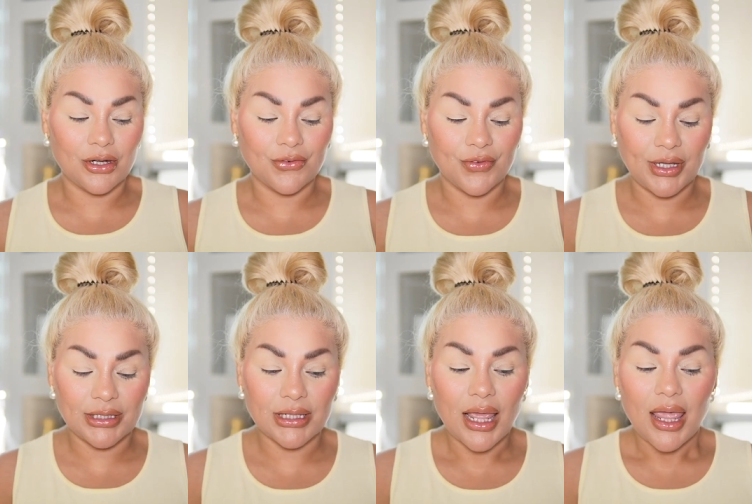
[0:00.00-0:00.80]
your
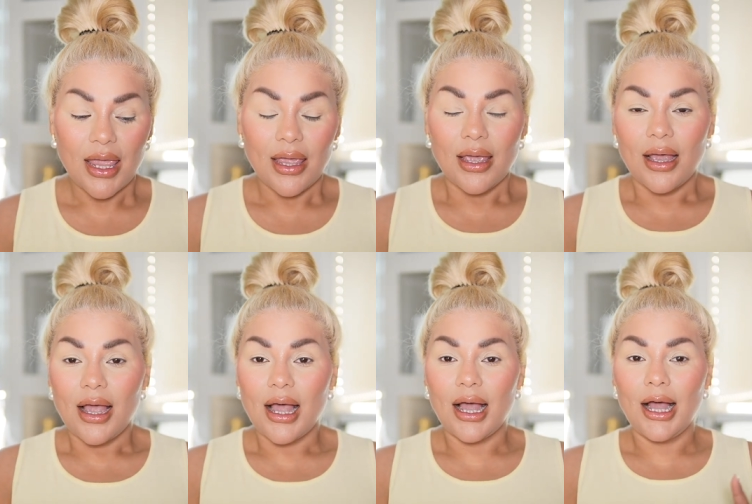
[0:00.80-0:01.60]
face
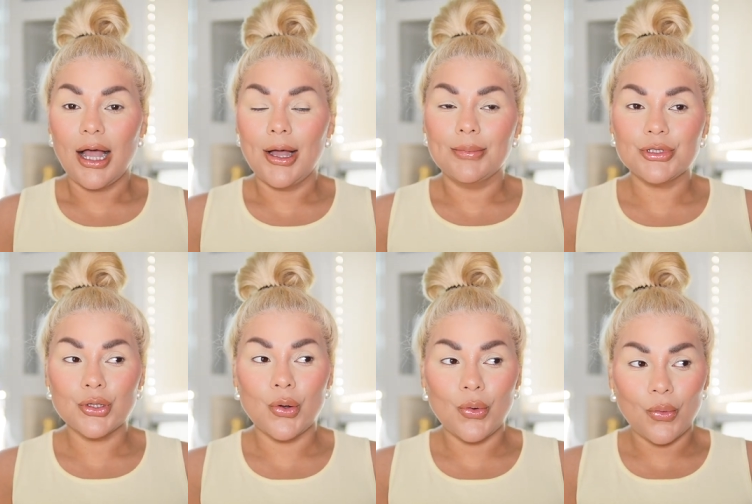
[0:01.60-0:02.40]
um,
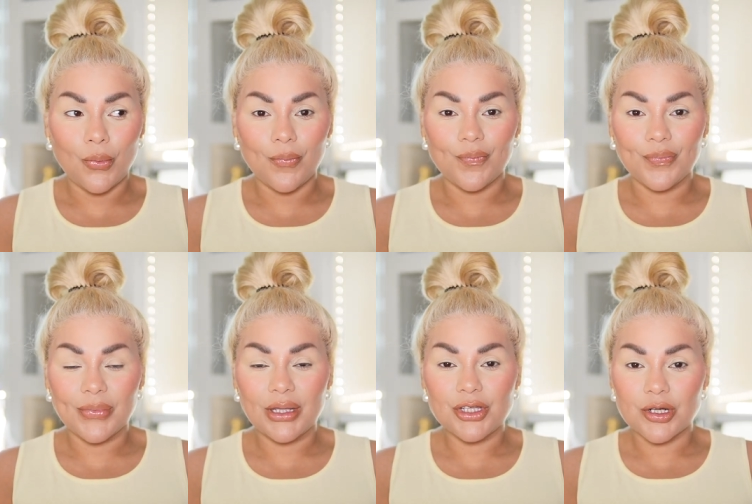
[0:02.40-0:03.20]
so
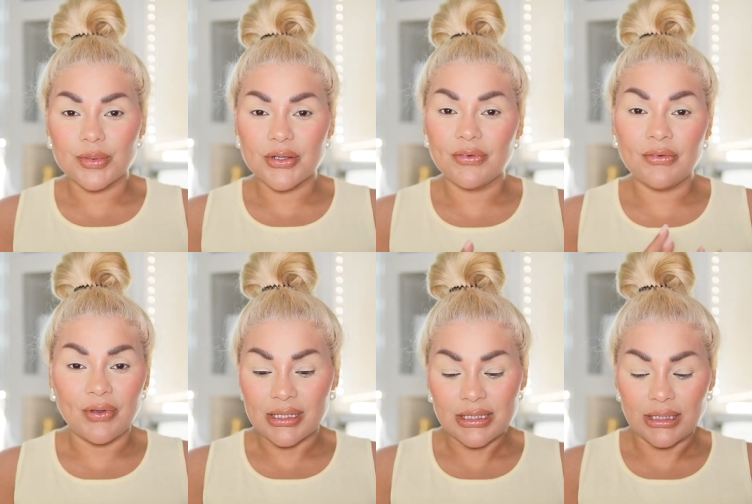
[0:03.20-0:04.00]
in terms of
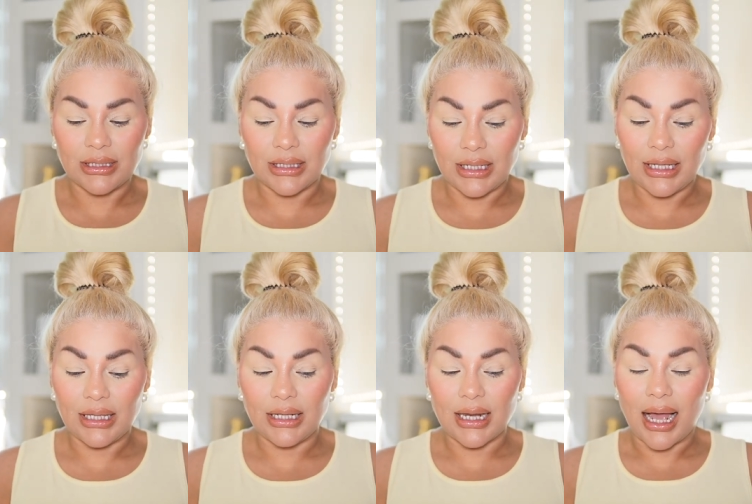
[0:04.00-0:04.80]
investing
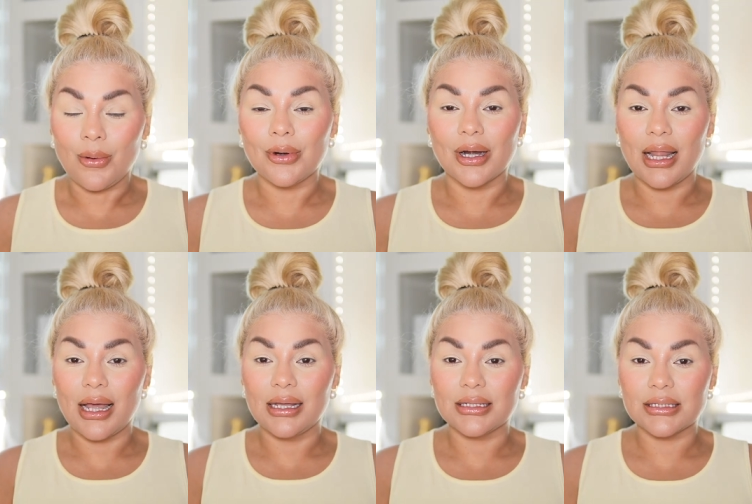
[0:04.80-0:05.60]
in
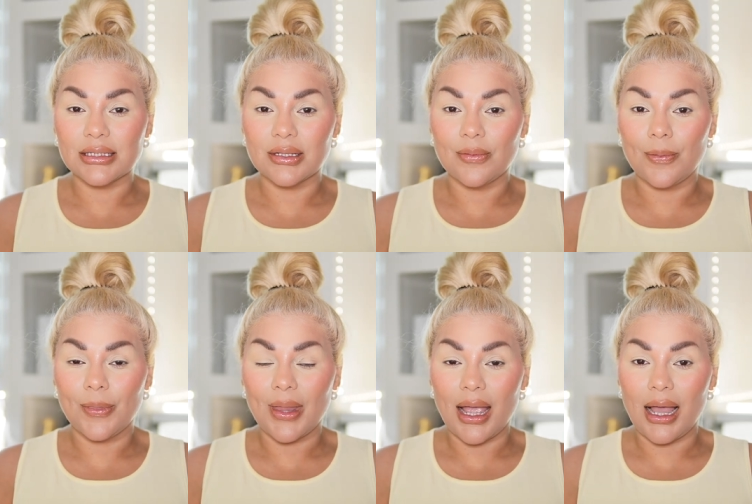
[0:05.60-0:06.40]
hourglass
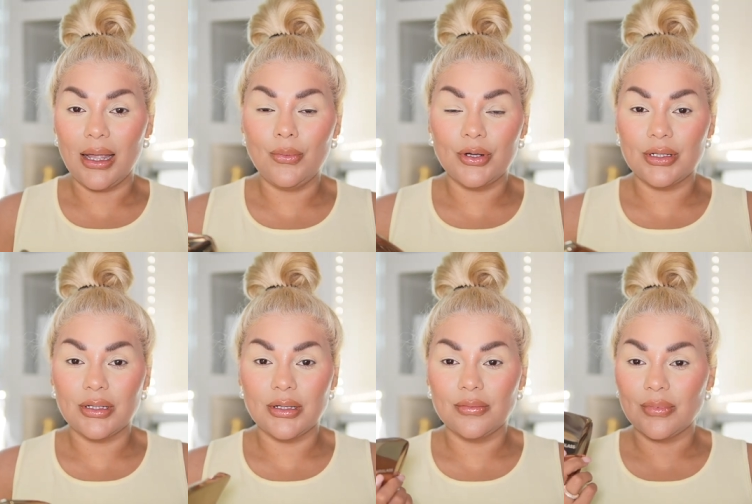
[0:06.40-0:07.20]
i would
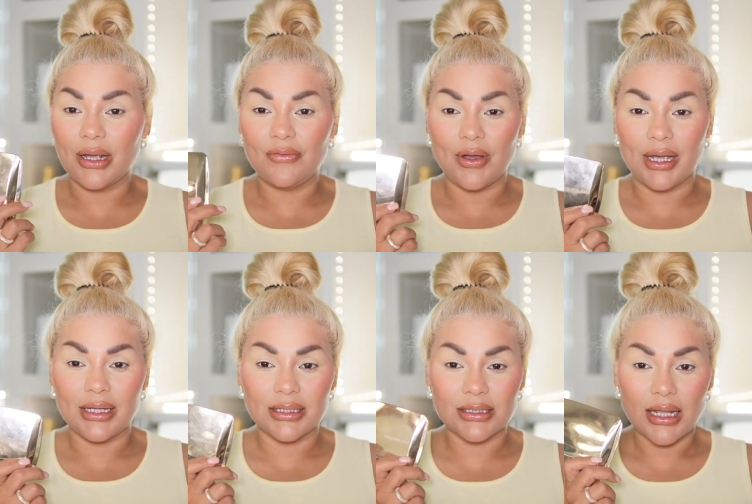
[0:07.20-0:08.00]

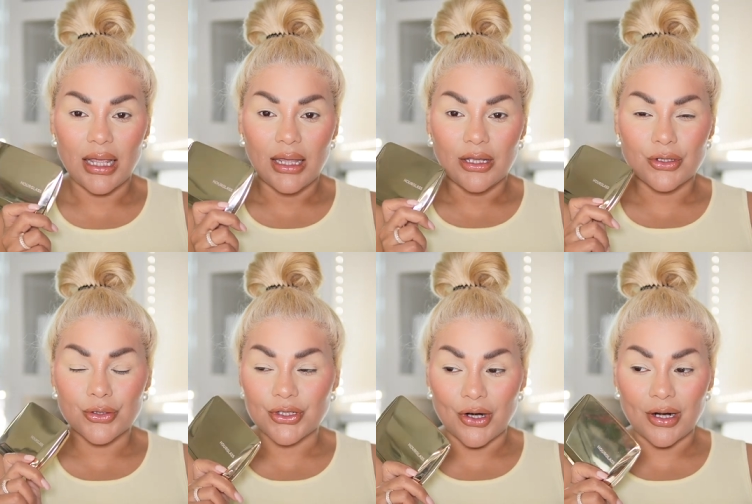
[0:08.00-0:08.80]
advise to
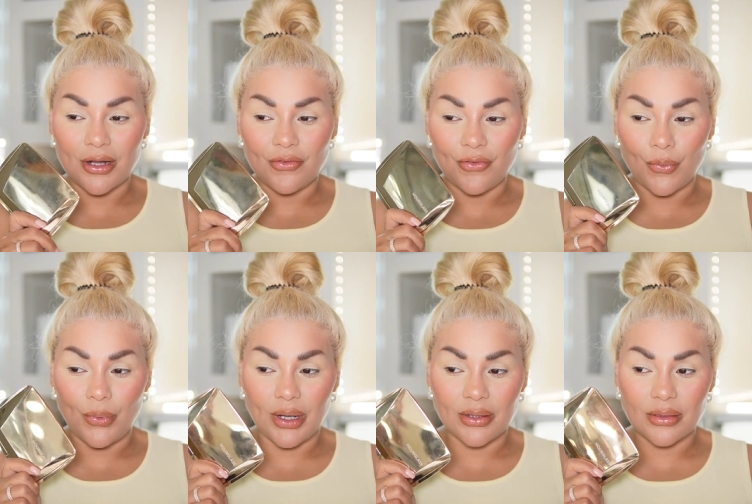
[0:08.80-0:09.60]
start off
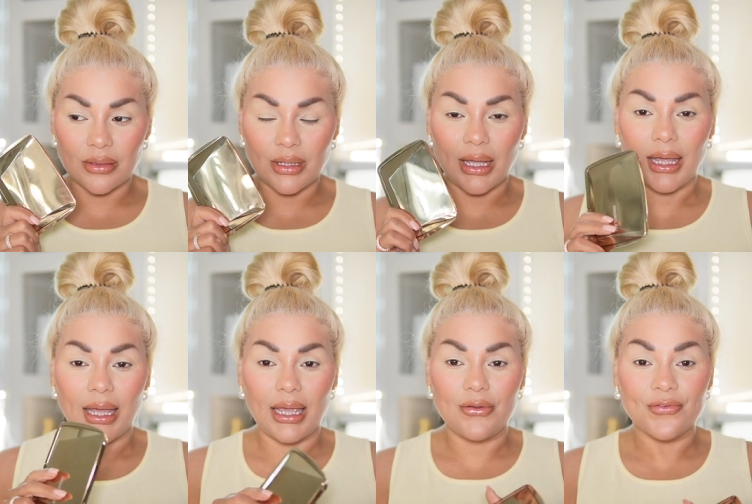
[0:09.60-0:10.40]
with
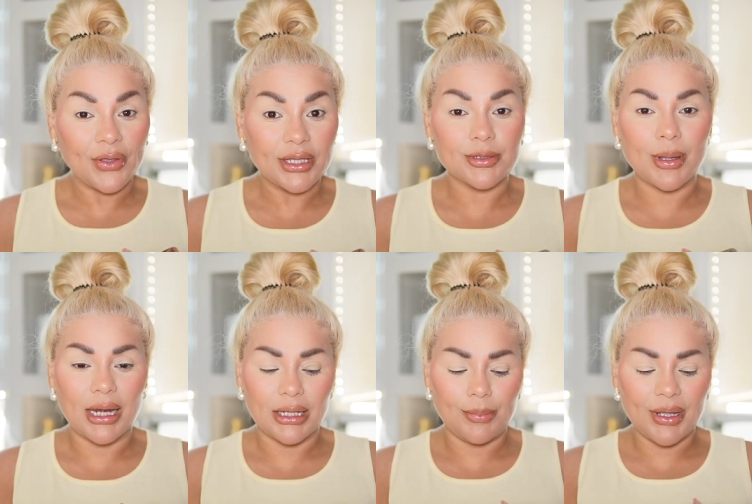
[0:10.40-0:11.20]
a face
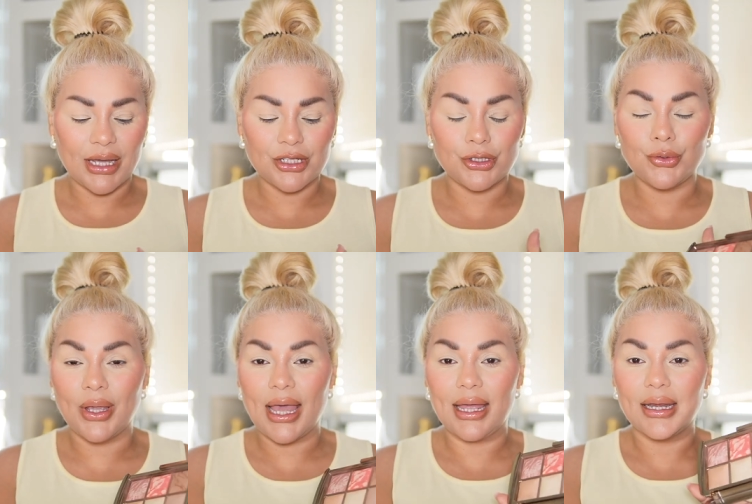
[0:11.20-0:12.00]
palette because you
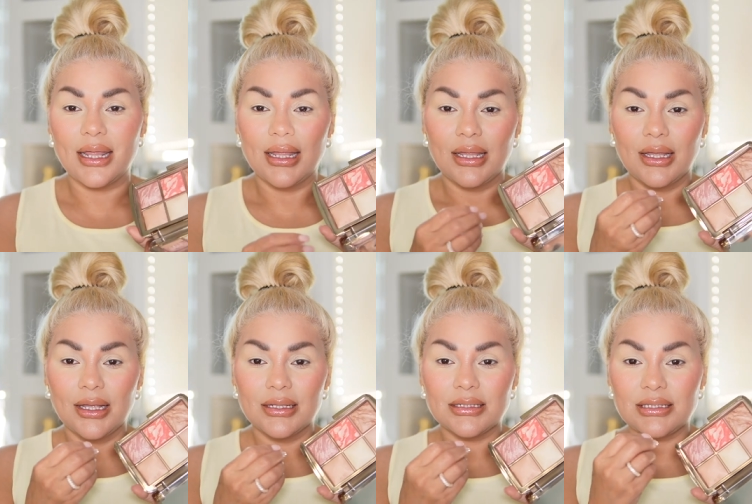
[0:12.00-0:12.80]
get
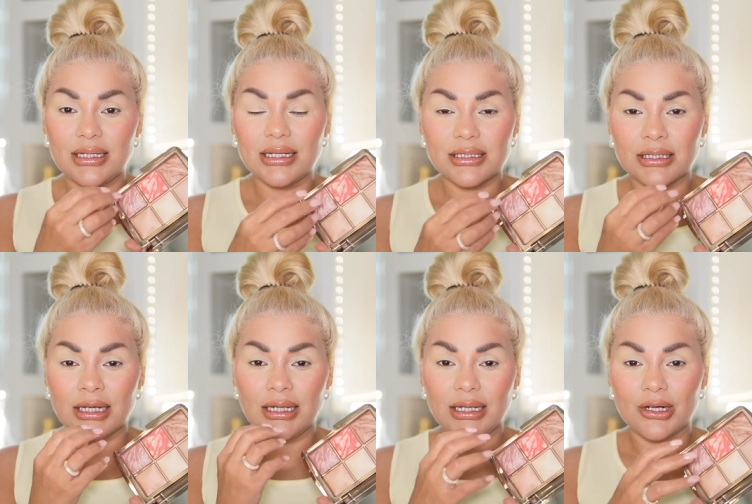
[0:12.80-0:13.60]
six
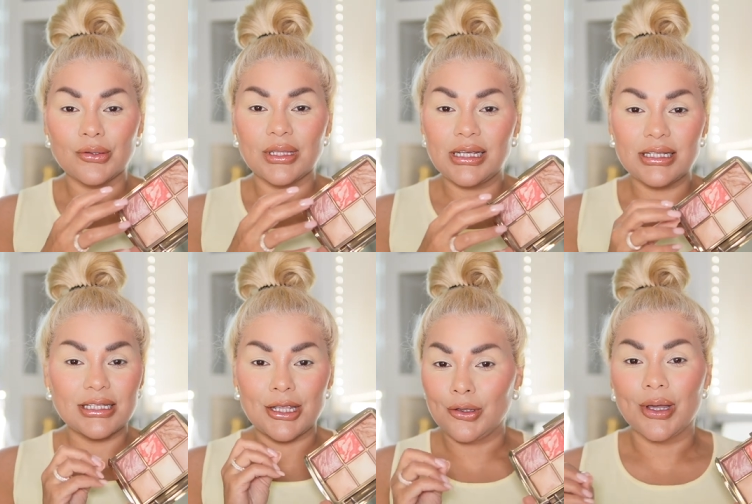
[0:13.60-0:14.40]
little things
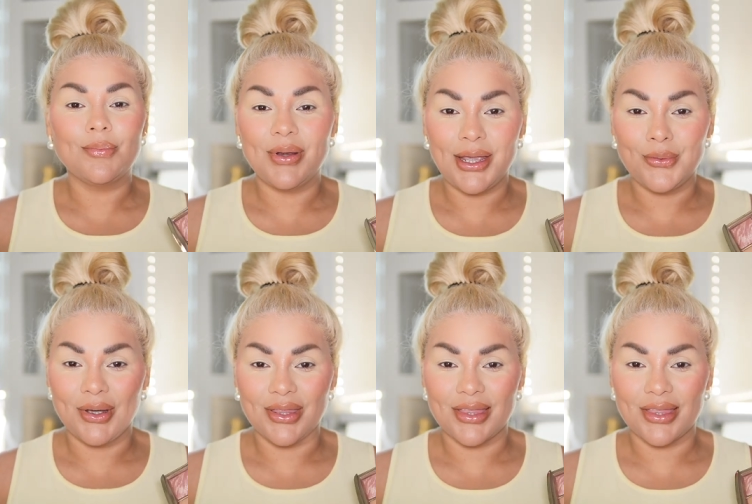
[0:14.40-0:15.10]
that you can play with